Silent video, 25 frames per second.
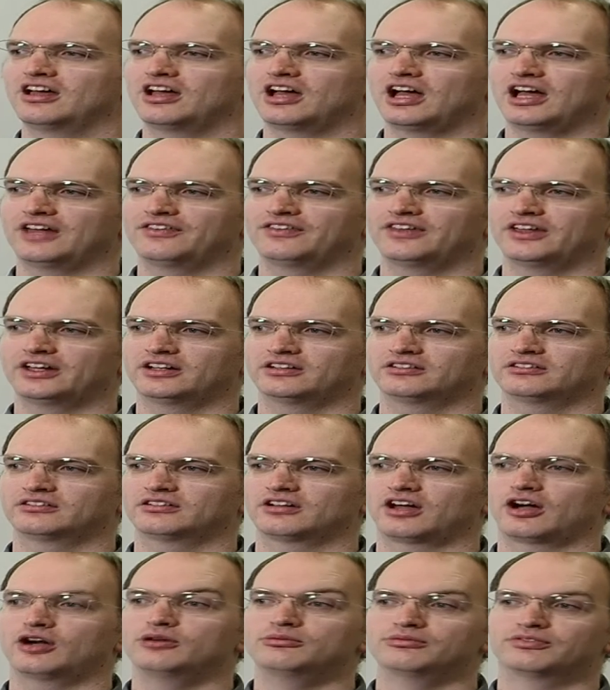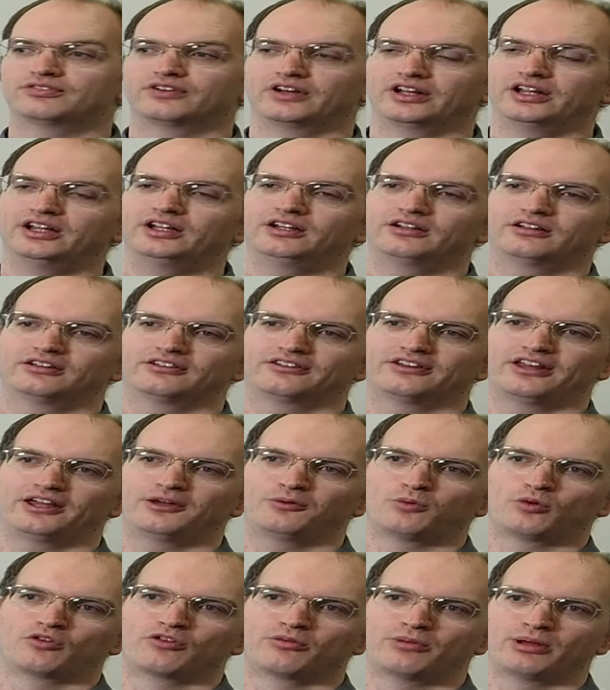And then hopefully they
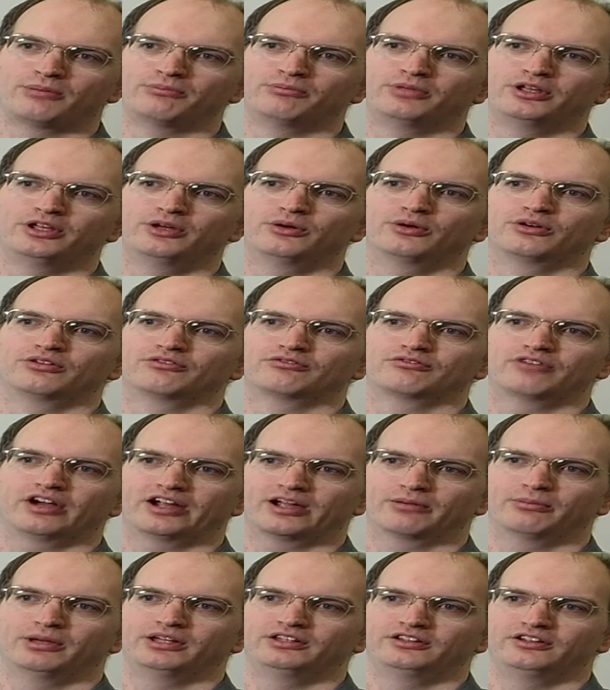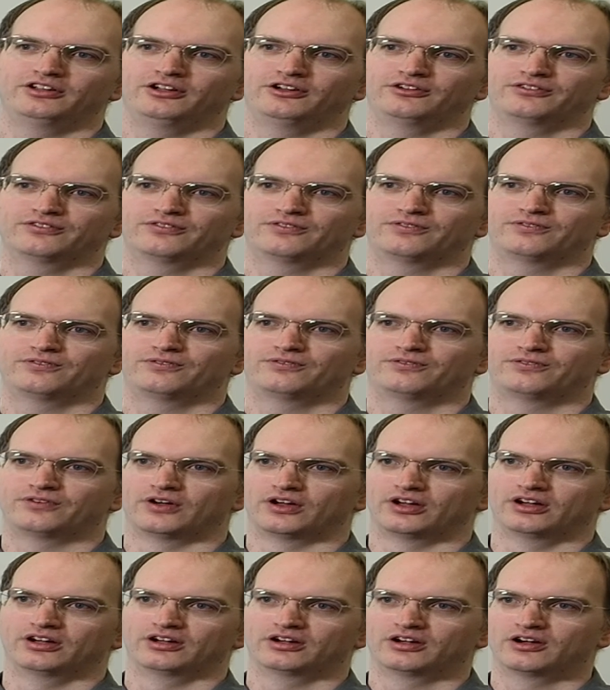will remember you and recommend you
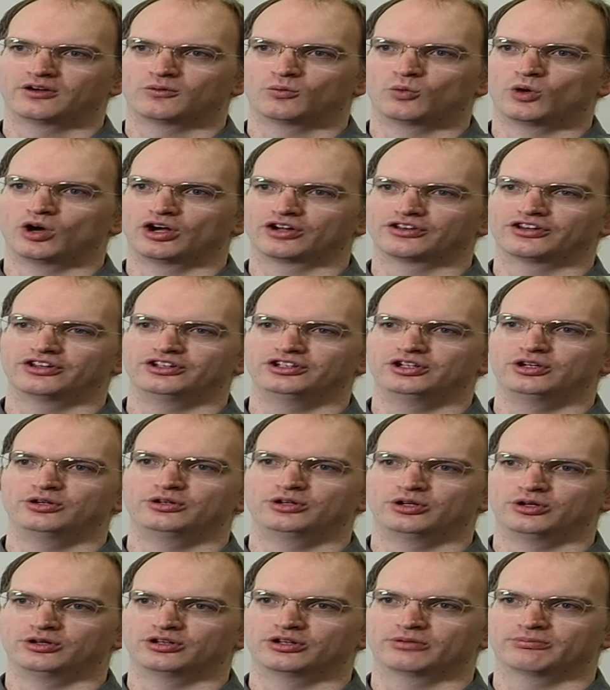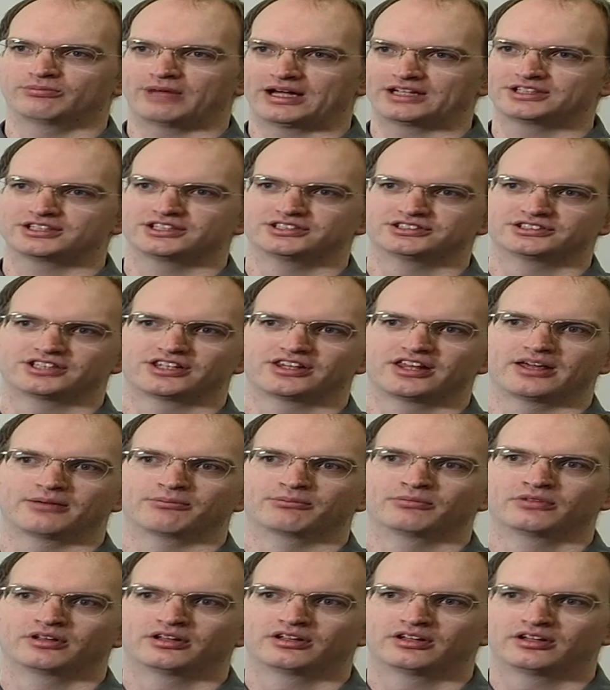for work that you do that matches to them,
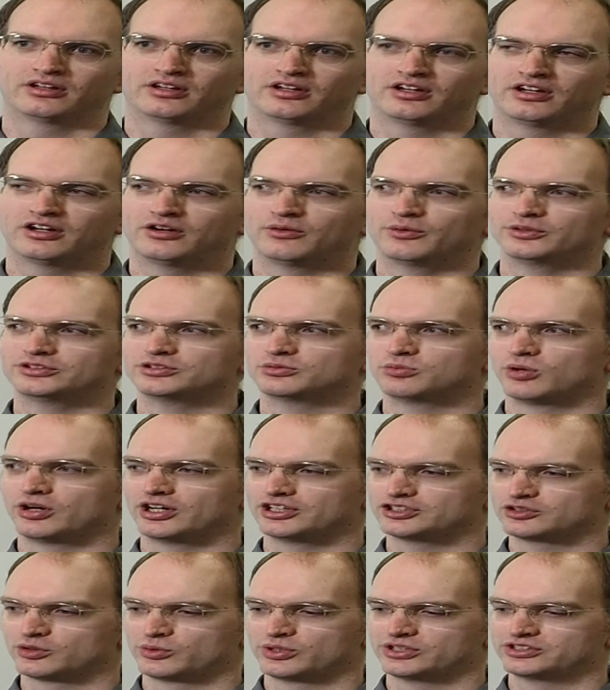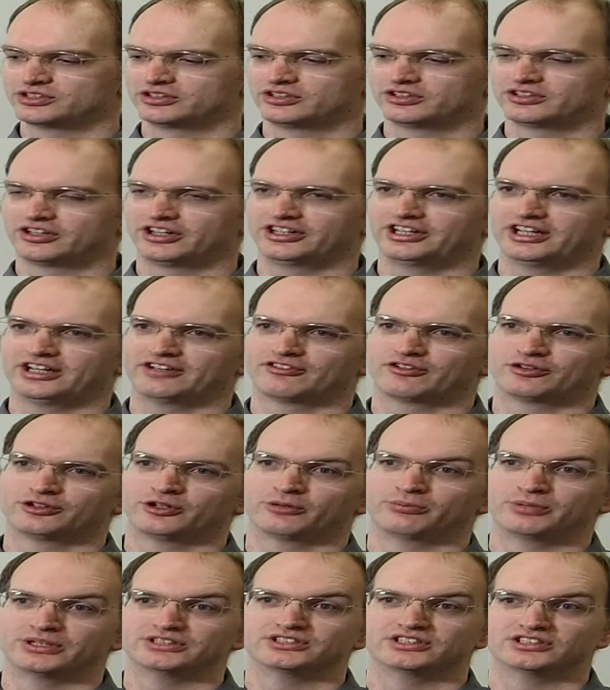which is why it's always a good idea on
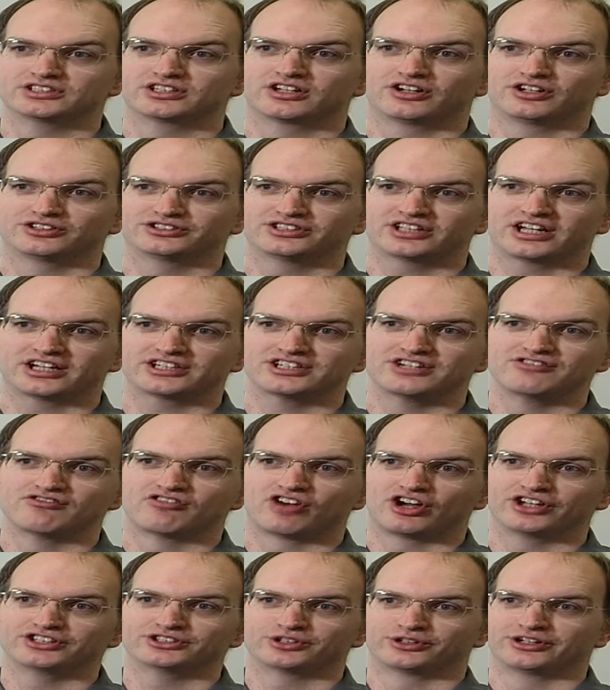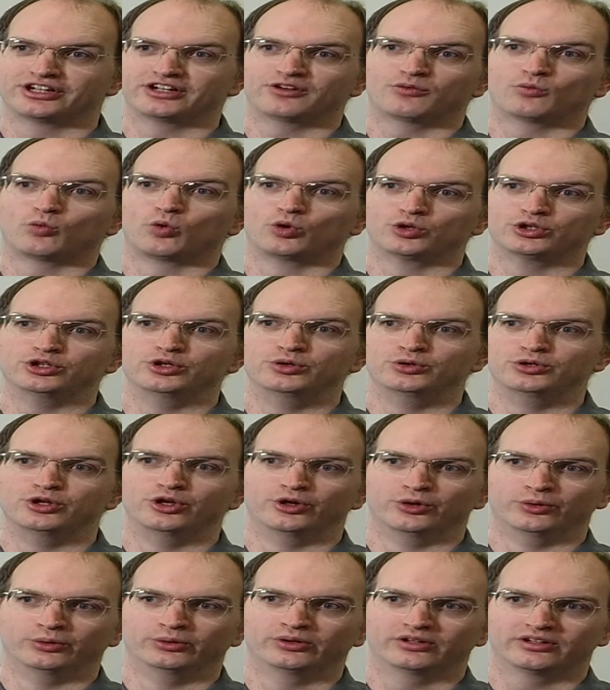your business card to actually write on it what you
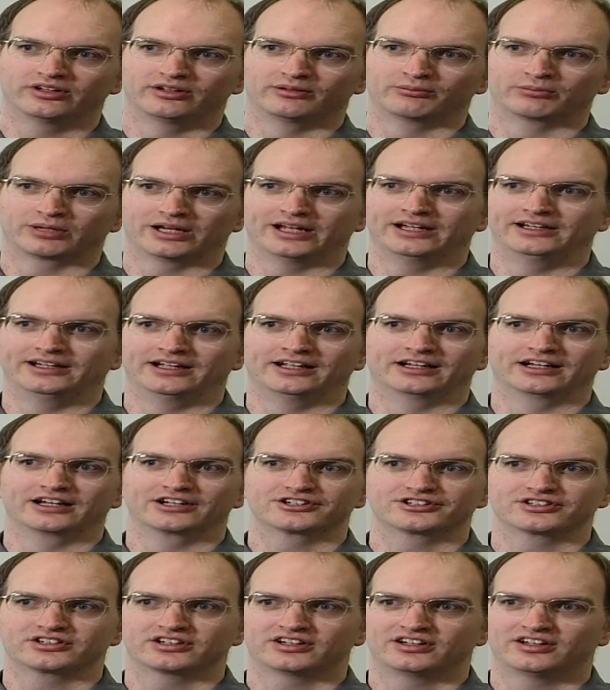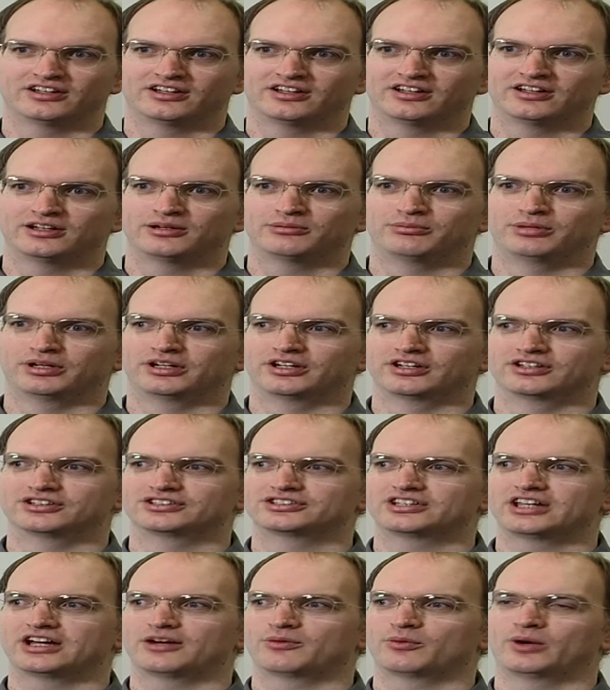do in plain English,
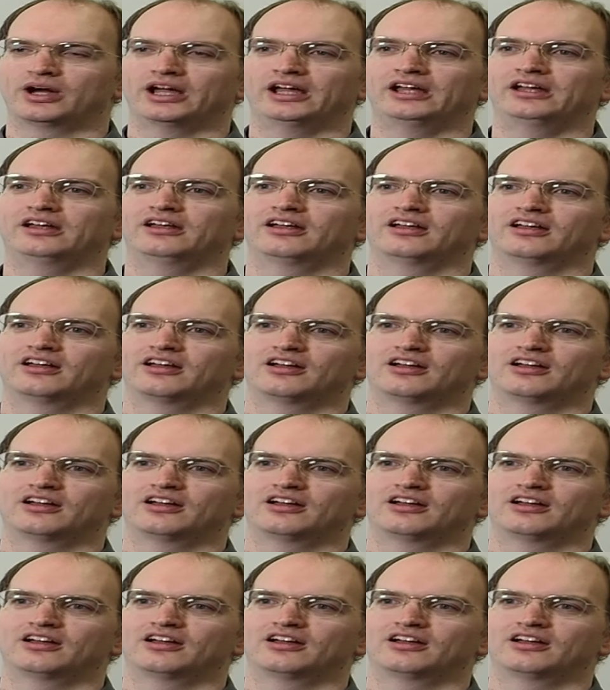because that way